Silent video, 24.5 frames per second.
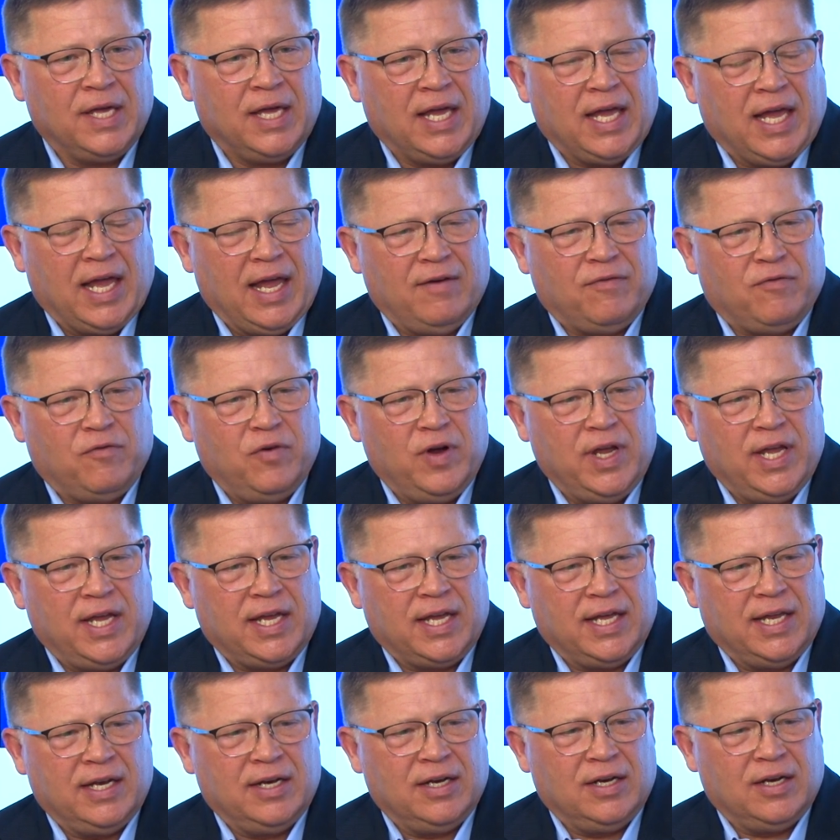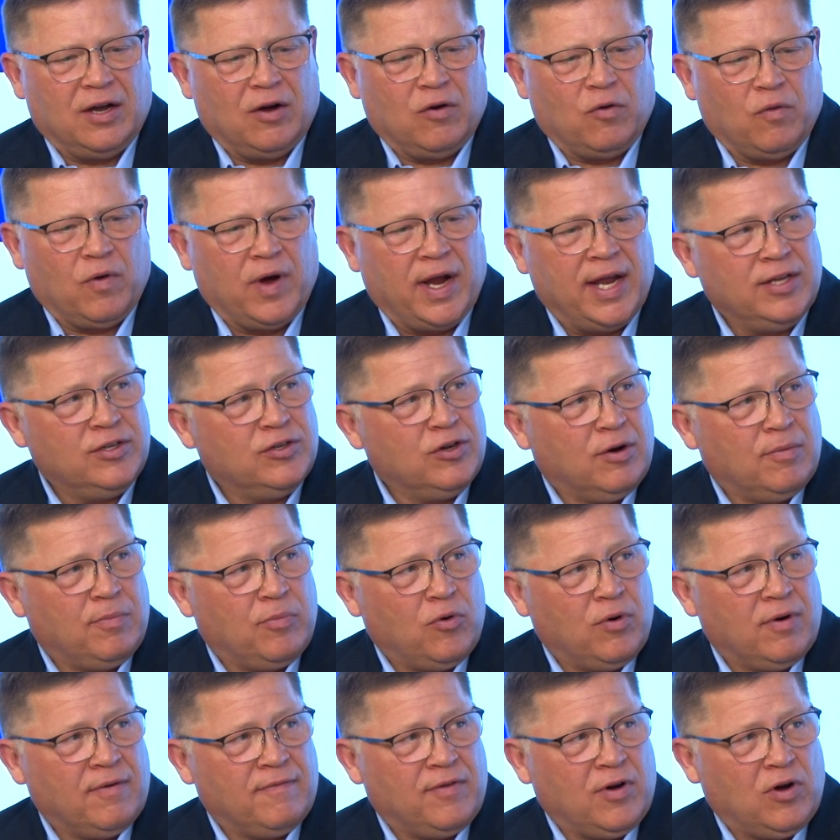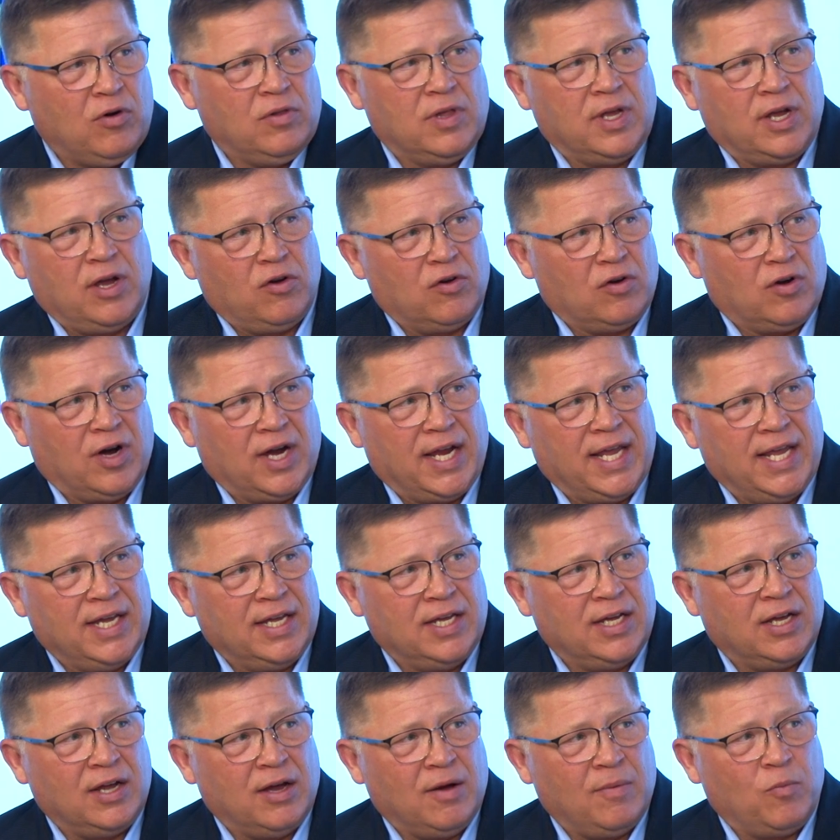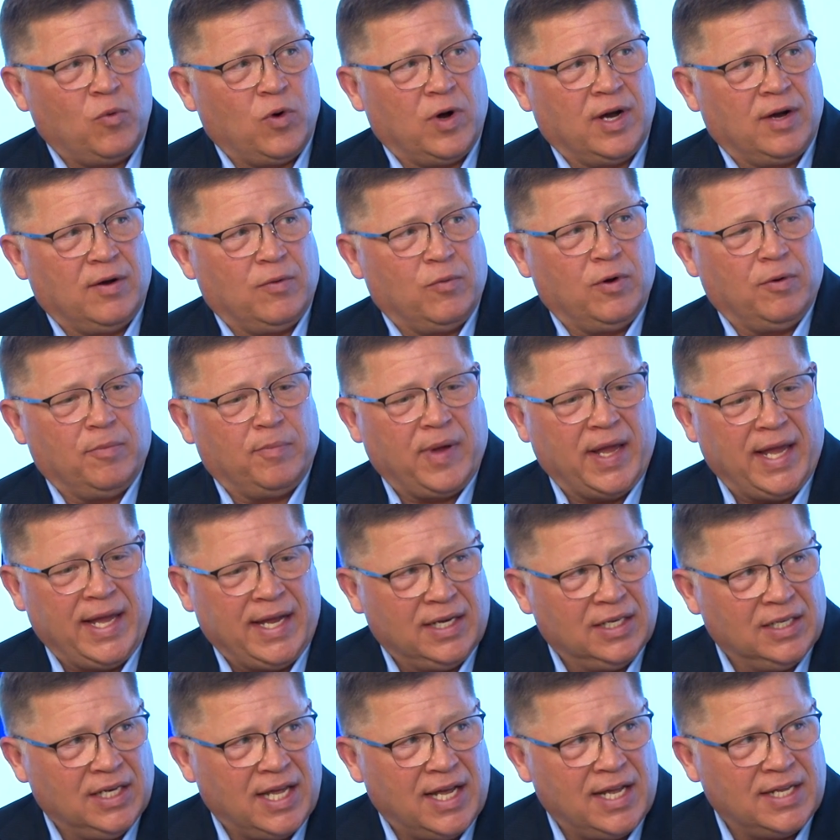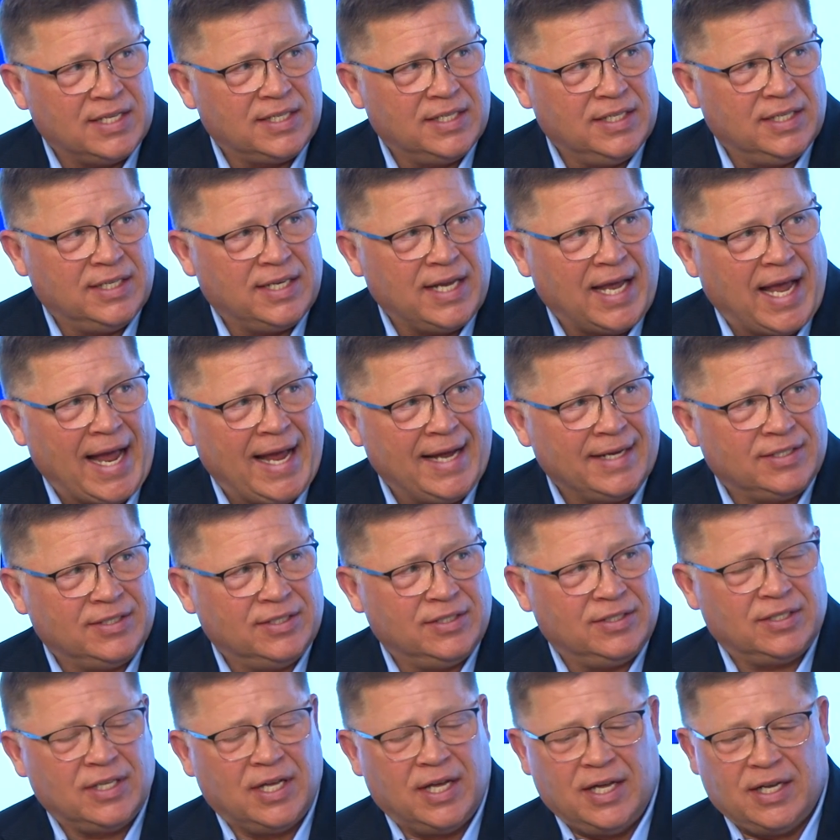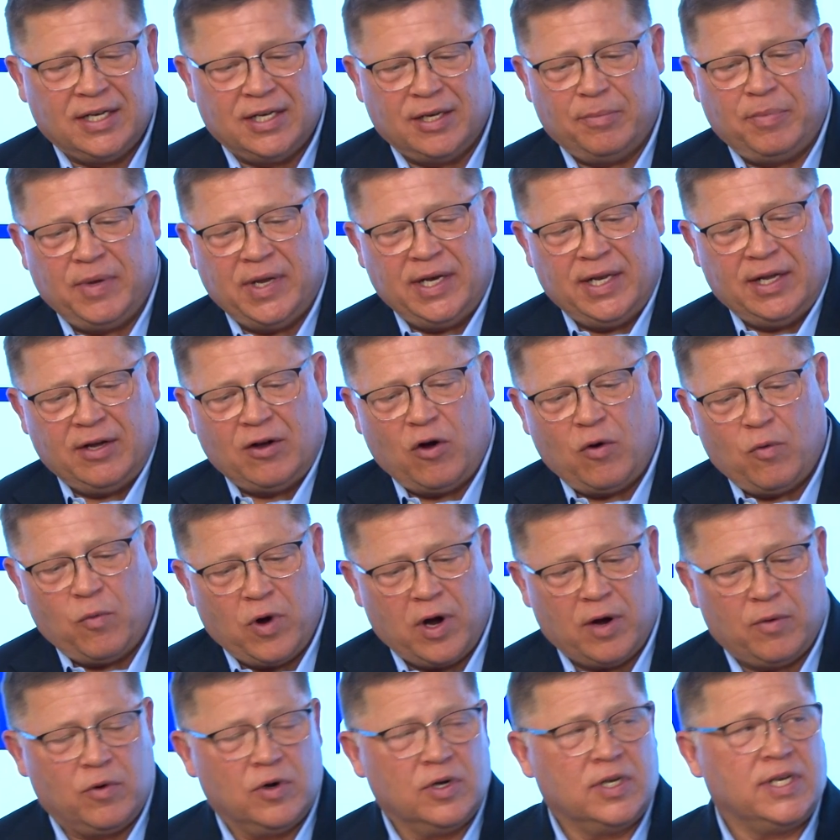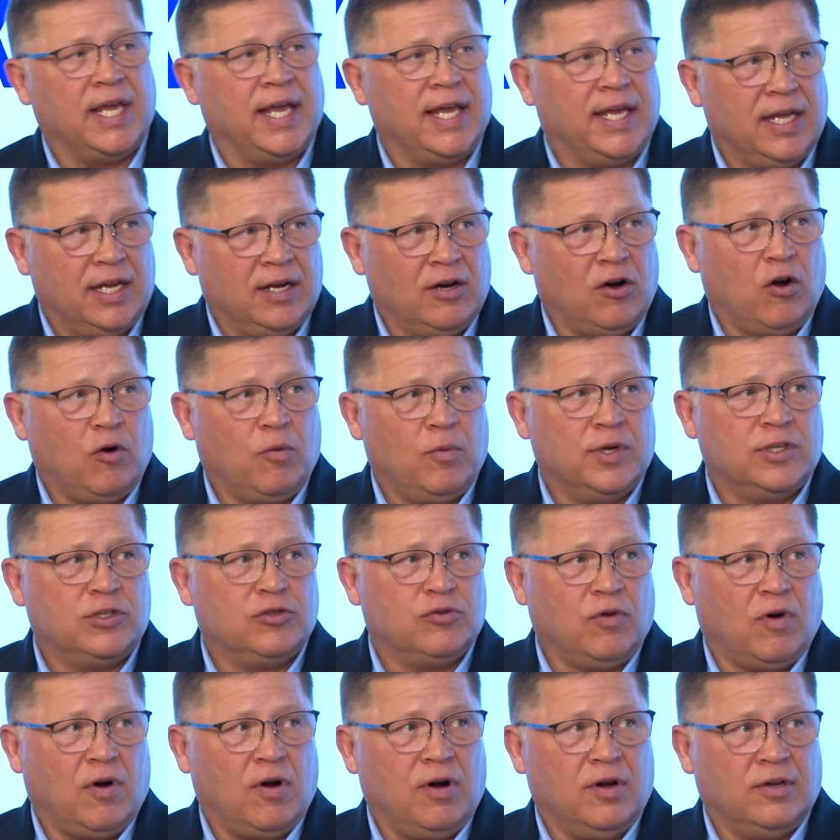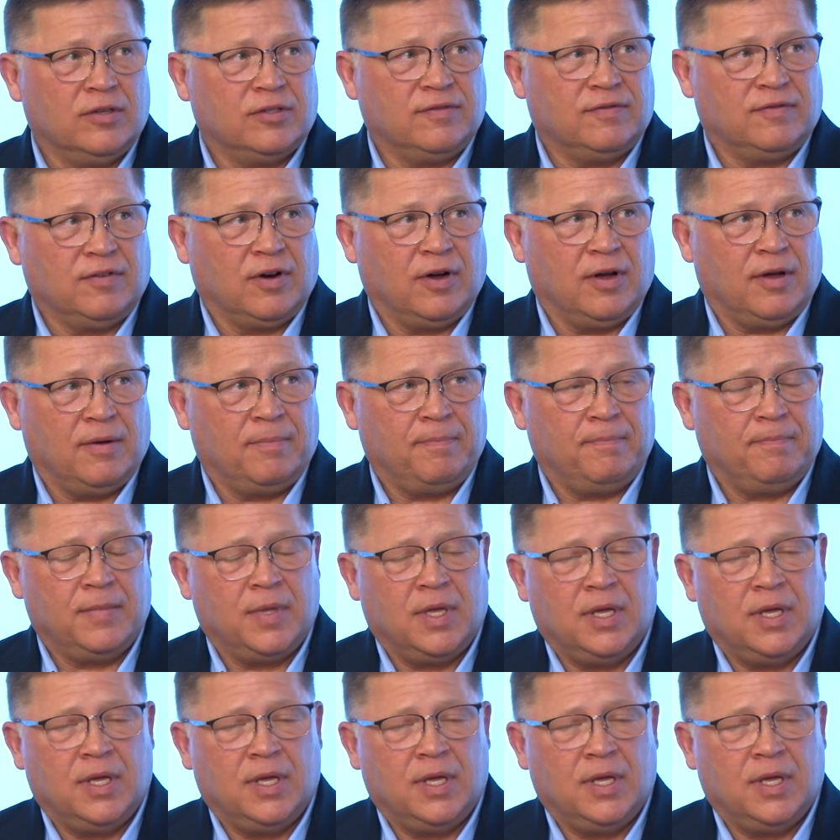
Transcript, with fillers: If we can arrange our portfolio and our income where we're paying less in taxes, depending on where we're taking our withdrawals from,